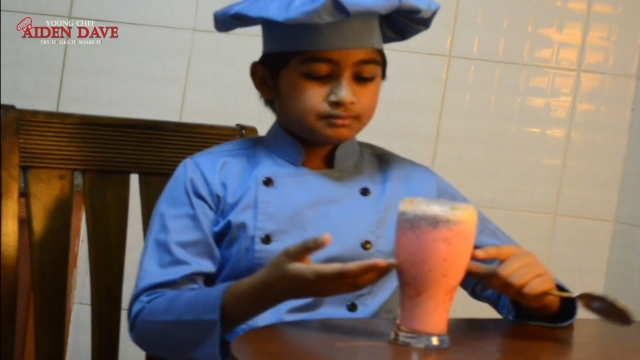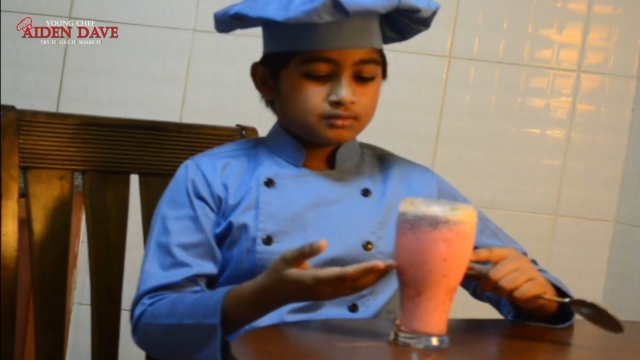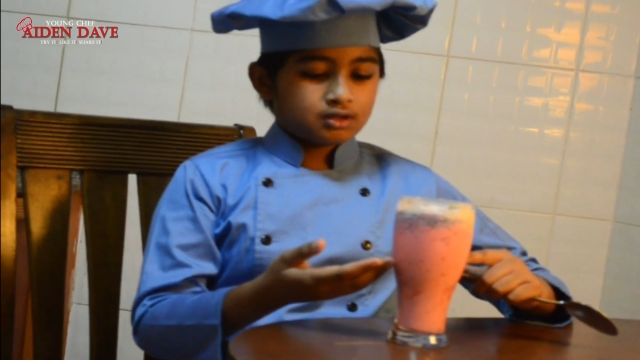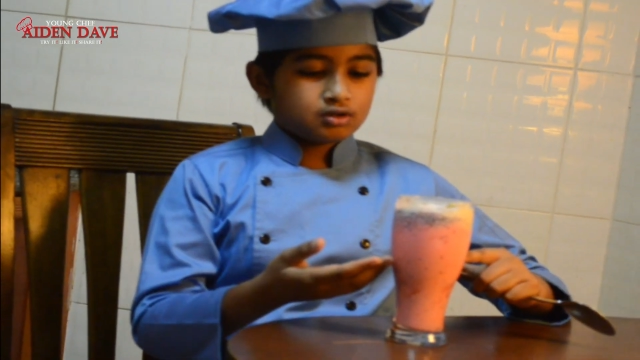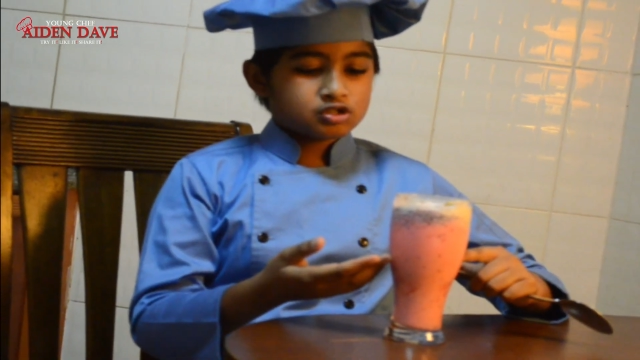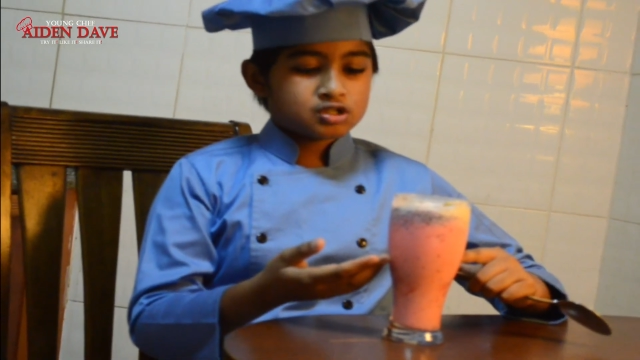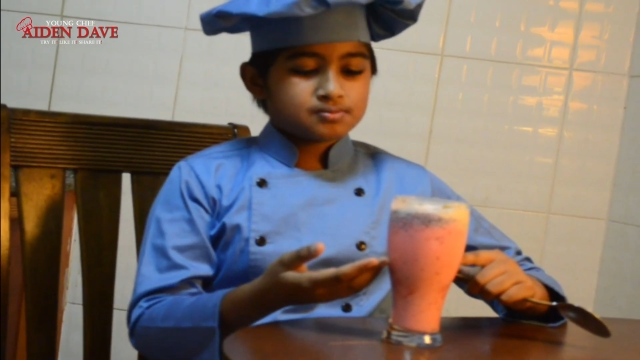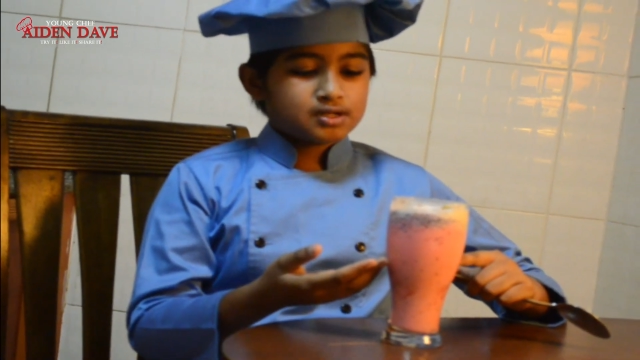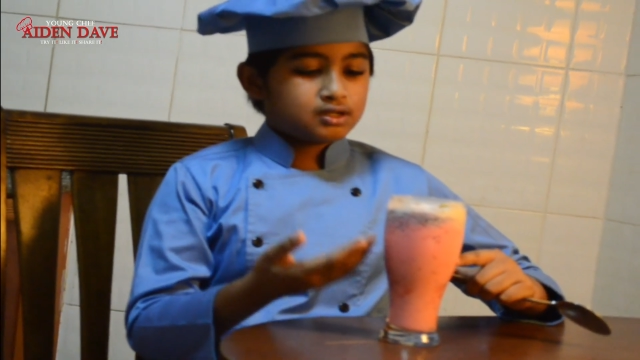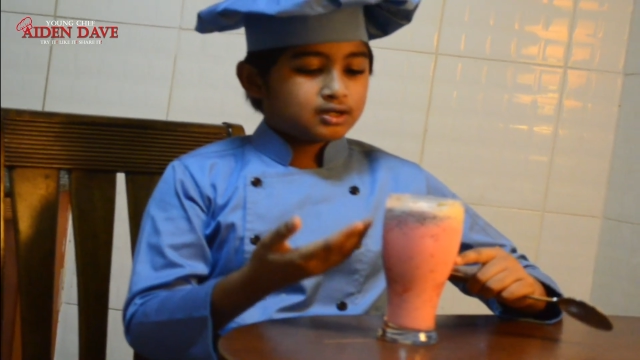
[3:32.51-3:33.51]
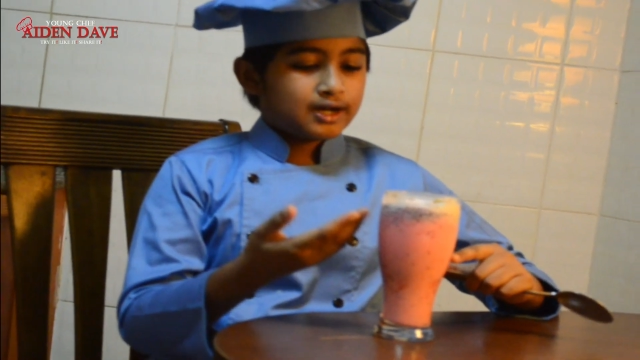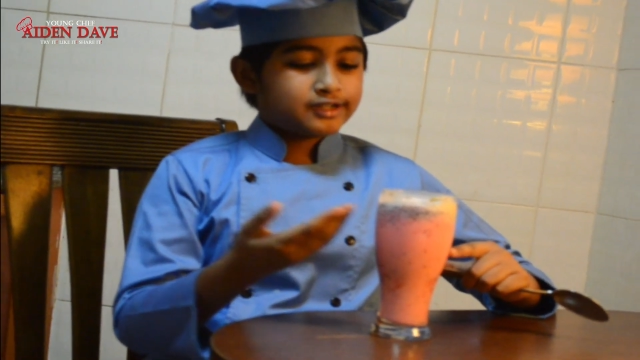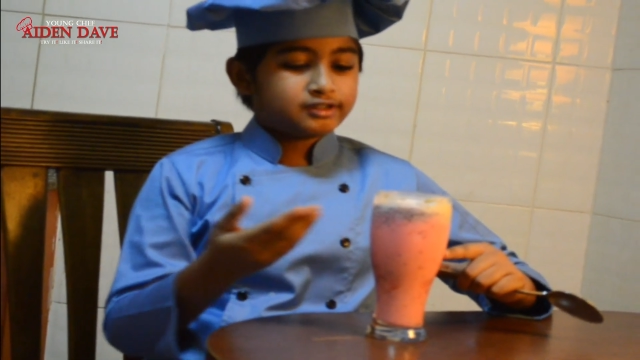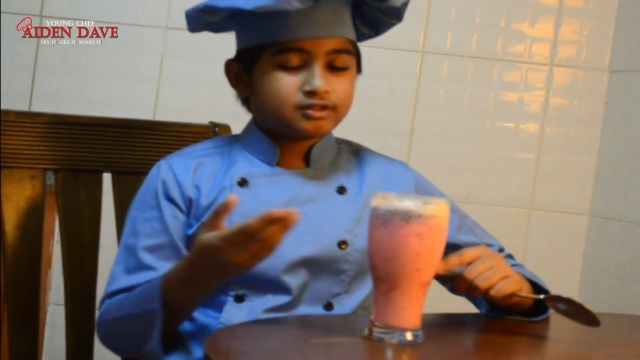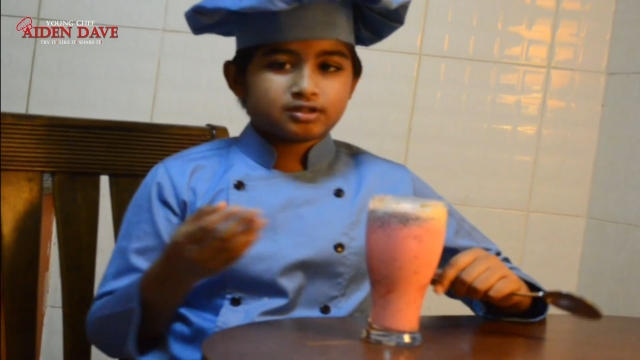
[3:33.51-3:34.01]
the rose milk,
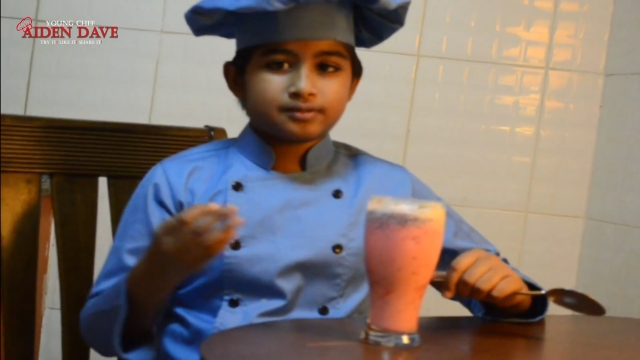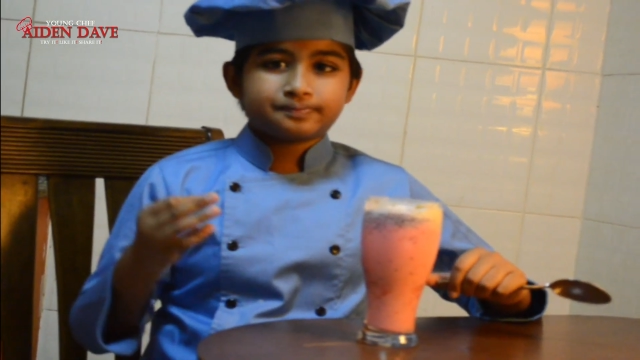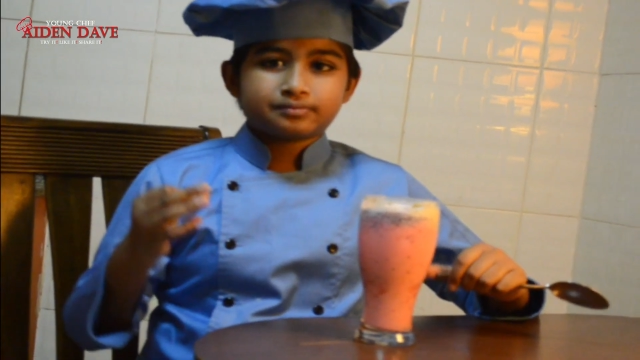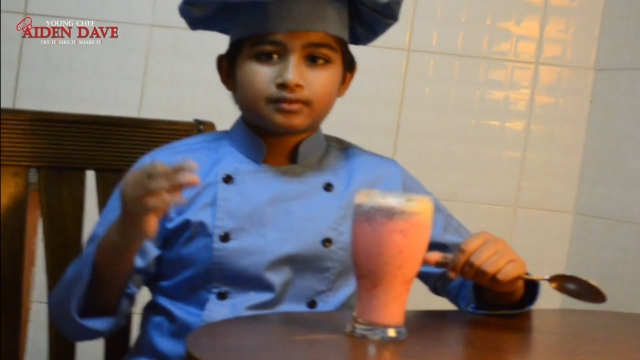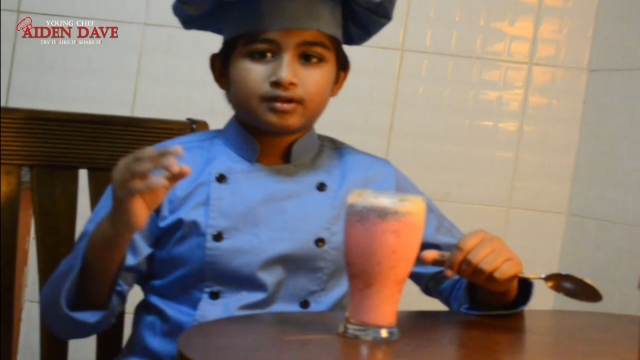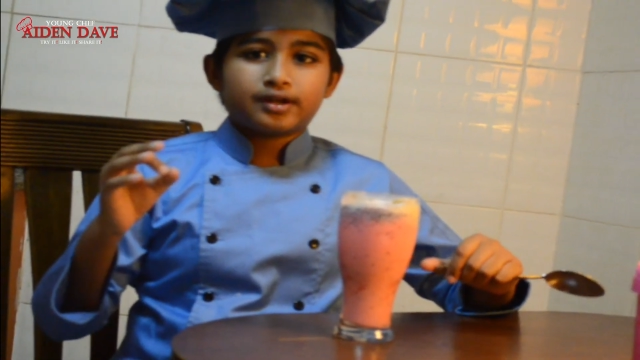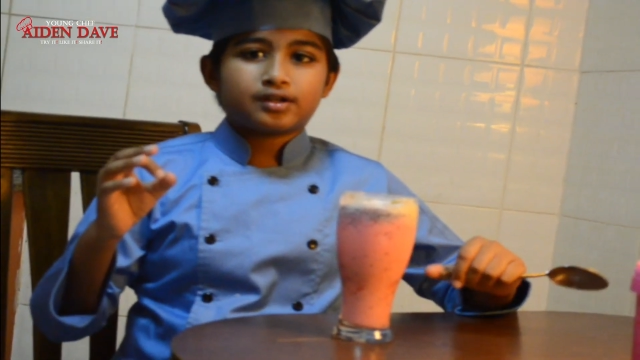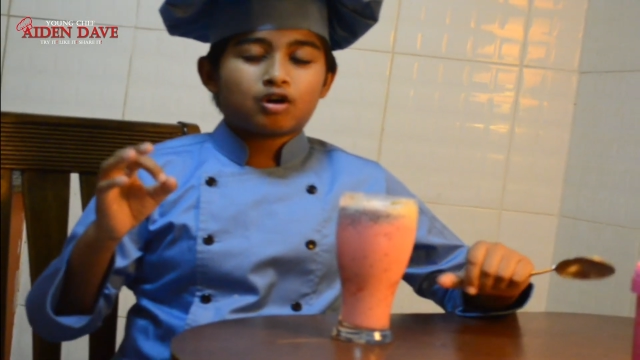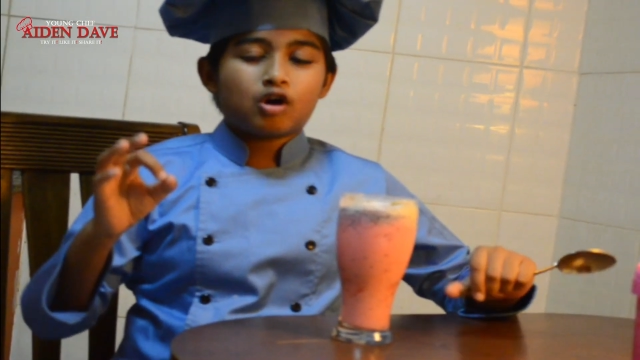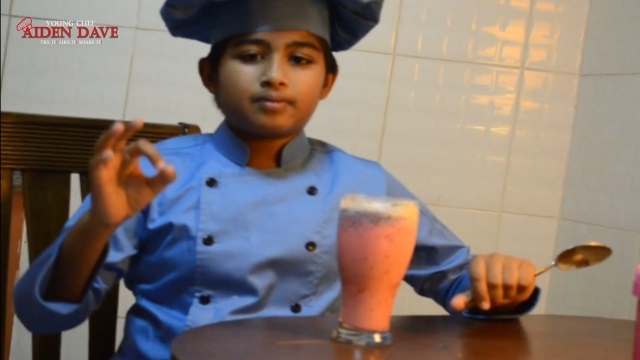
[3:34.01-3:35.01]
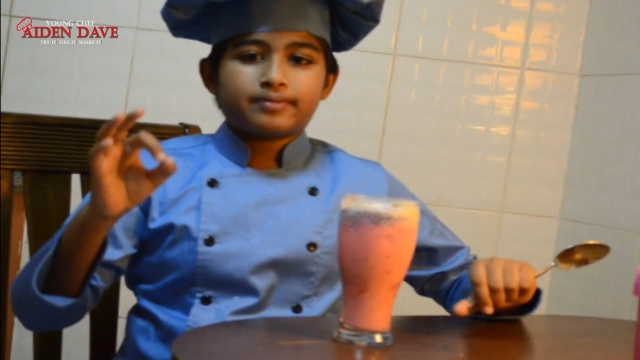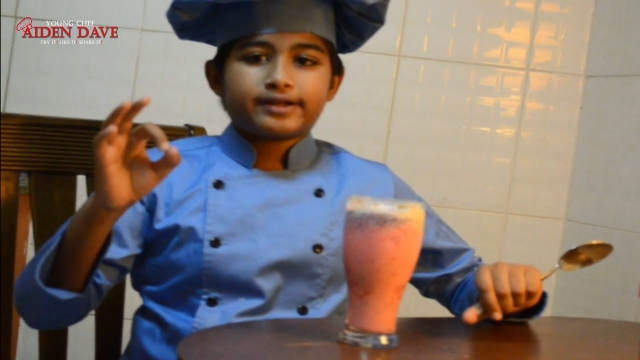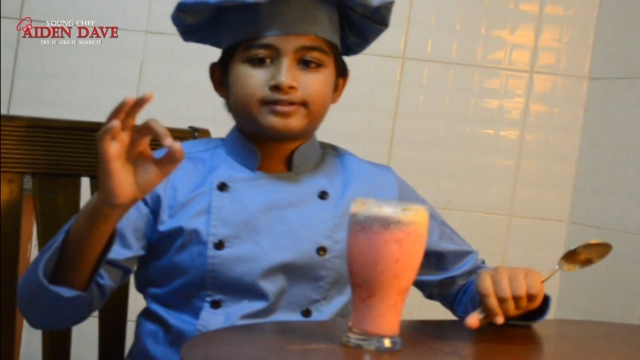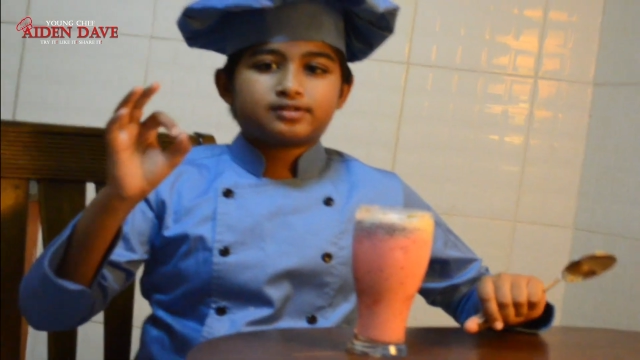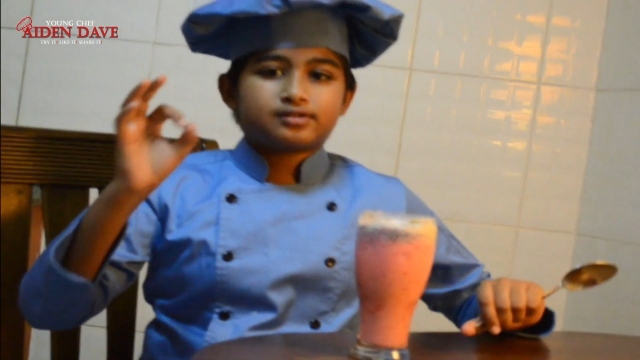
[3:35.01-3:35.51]
ice cream, it all
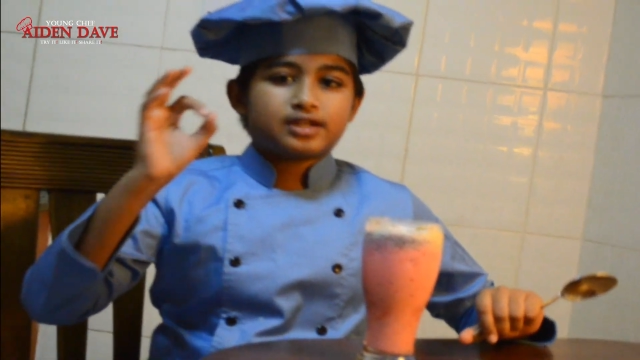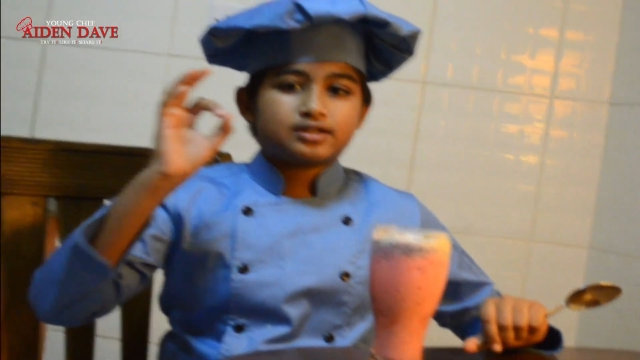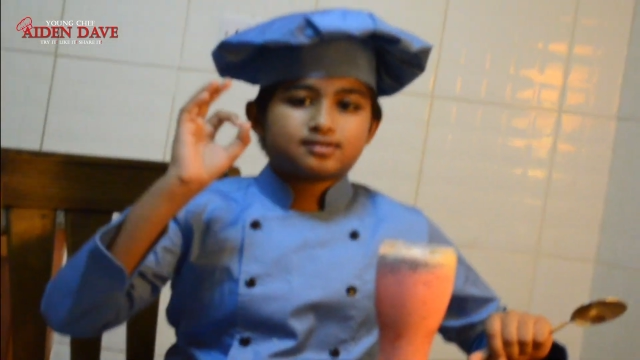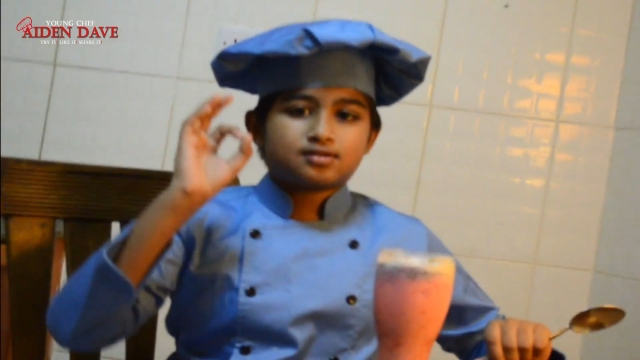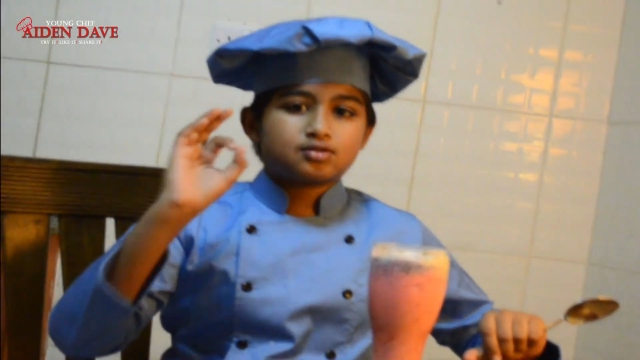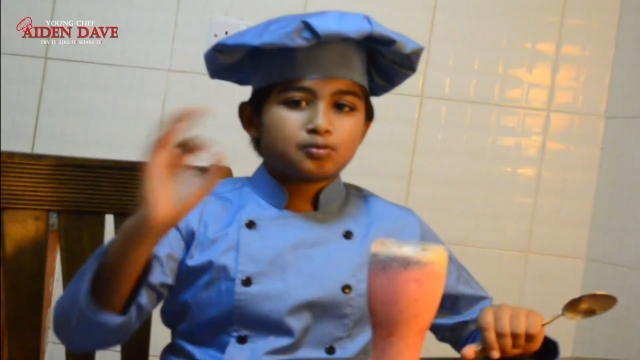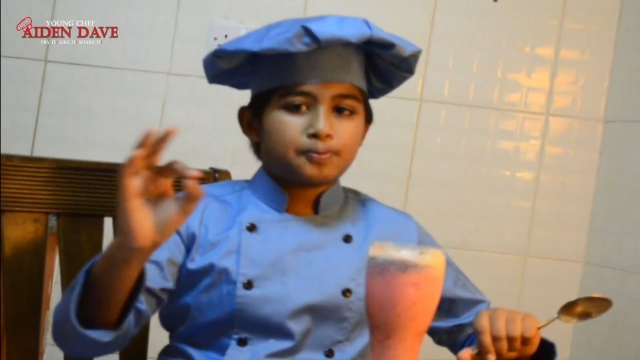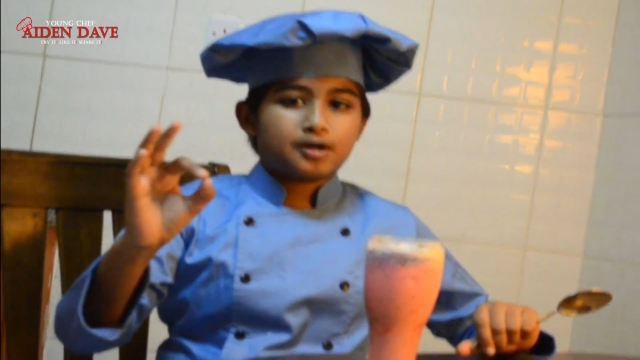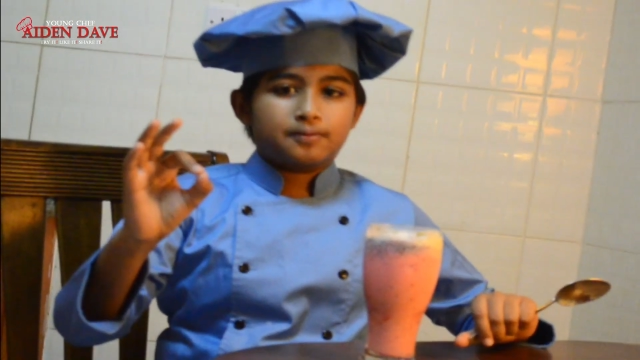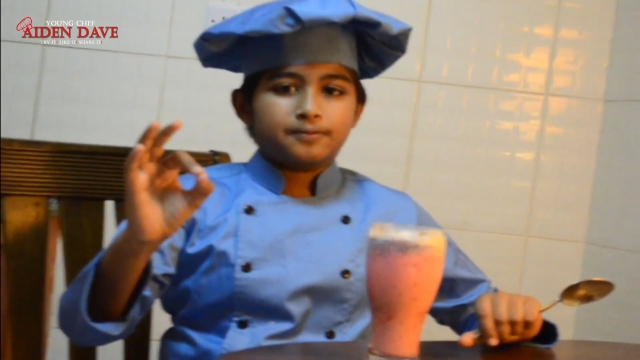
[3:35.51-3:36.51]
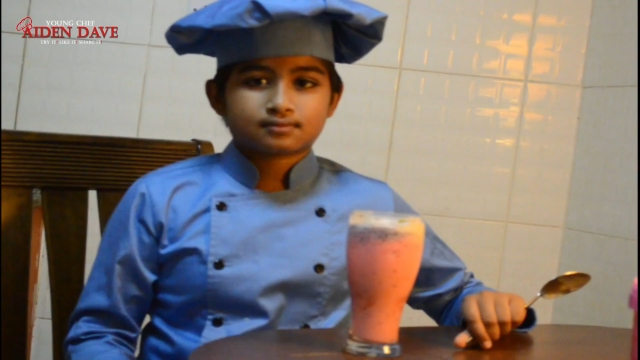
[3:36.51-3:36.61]
makes it taste superb.